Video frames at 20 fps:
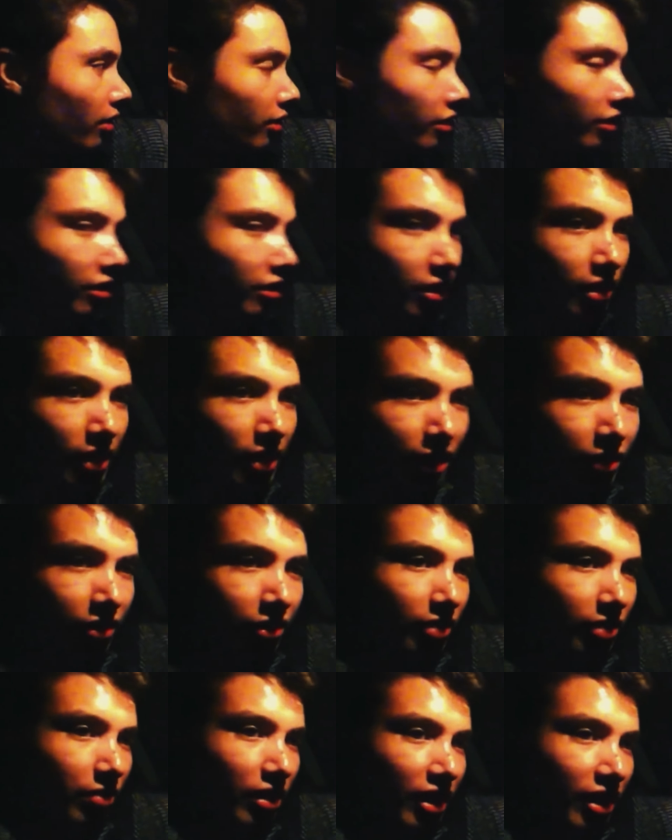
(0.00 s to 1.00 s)

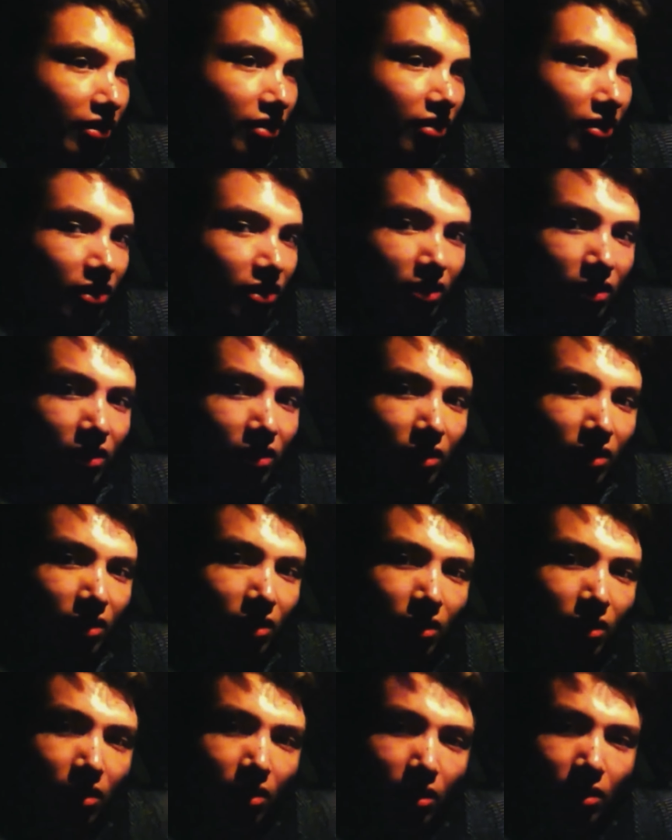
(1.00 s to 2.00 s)
disgusting
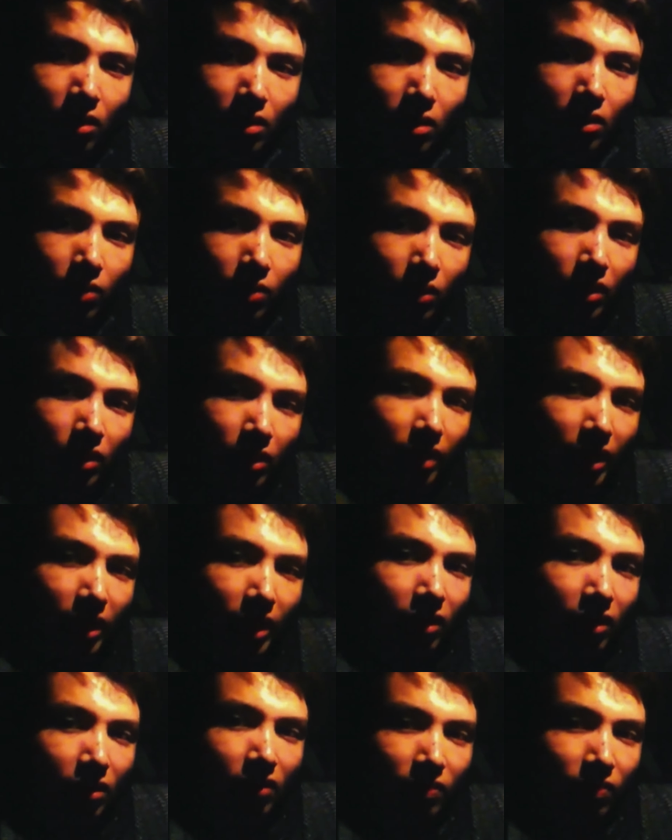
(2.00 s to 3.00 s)
men, but
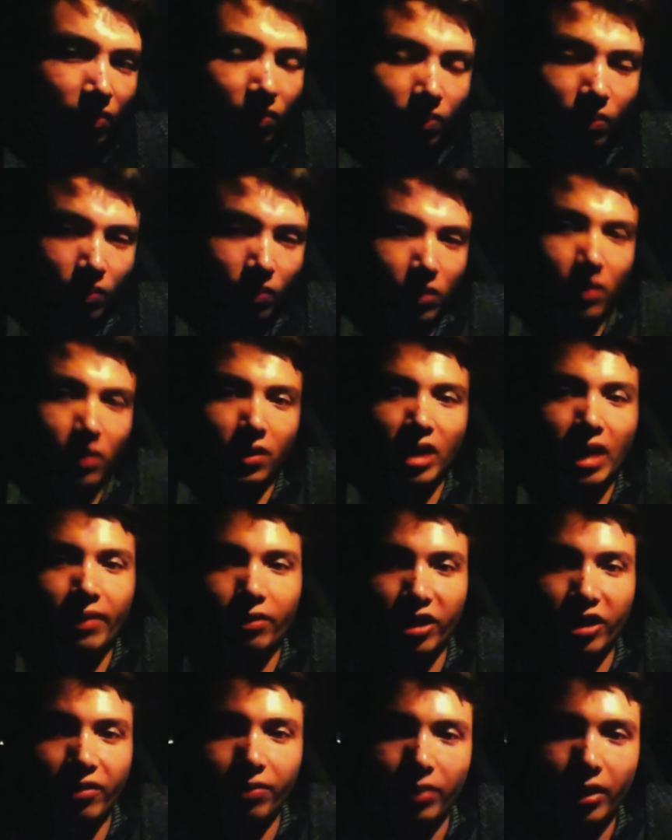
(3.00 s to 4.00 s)
they never
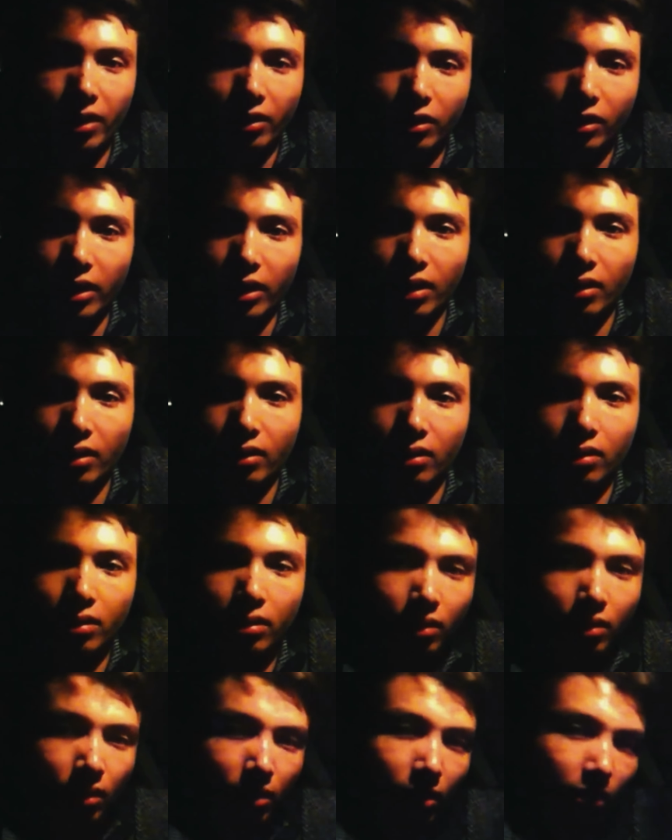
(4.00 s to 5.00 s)
give me a
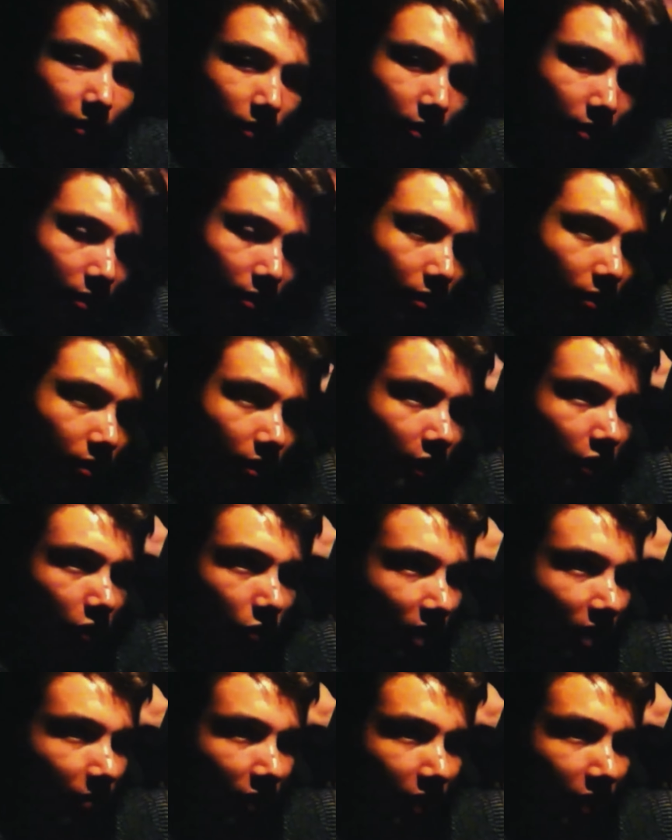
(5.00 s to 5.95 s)
chance. That's why